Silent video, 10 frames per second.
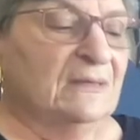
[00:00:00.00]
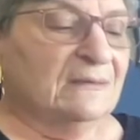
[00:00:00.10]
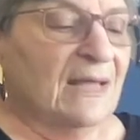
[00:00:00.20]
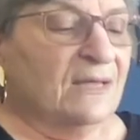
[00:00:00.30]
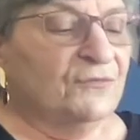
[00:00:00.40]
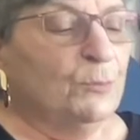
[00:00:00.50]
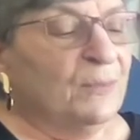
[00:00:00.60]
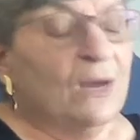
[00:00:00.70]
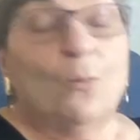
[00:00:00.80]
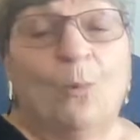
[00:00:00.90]
Like if you
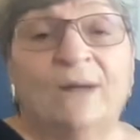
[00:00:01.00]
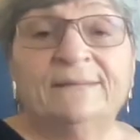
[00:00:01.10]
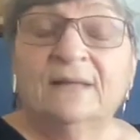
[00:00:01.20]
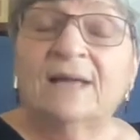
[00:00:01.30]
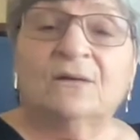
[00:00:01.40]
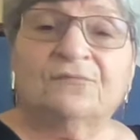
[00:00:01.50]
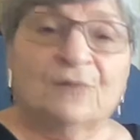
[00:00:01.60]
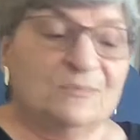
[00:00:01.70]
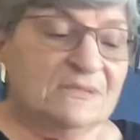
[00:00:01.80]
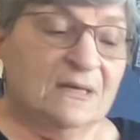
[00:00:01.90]
pick one letter
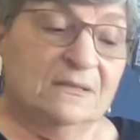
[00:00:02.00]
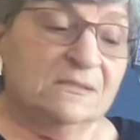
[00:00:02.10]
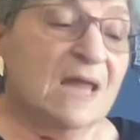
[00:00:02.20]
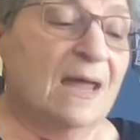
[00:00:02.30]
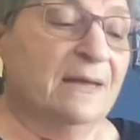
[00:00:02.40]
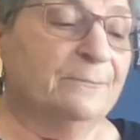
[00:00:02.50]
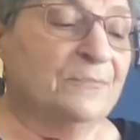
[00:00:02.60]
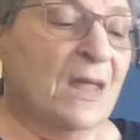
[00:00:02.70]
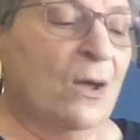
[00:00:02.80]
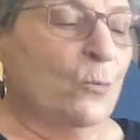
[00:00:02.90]
from Tiki's name,
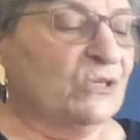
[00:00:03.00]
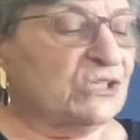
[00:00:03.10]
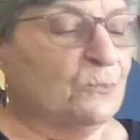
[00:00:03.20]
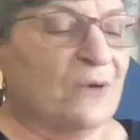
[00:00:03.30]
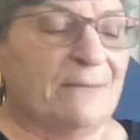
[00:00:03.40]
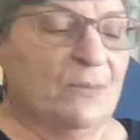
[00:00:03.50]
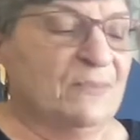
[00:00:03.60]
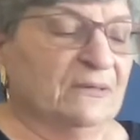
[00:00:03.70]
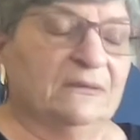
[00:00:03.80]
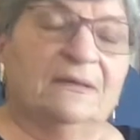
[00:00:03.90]
what's the
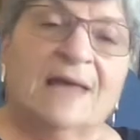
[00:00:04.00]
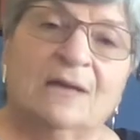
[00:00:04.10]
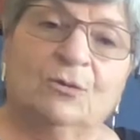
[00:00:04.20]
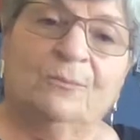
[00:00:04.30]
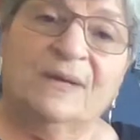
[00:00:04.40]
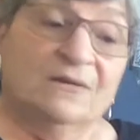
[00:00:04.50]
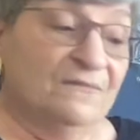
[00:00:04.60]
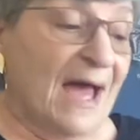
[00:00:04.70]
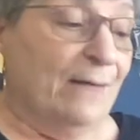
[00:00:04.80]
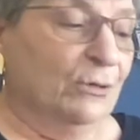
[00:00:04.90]
probability that it will be a
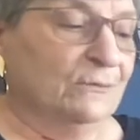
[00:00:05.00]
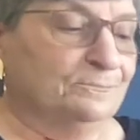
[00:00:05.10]
vowel?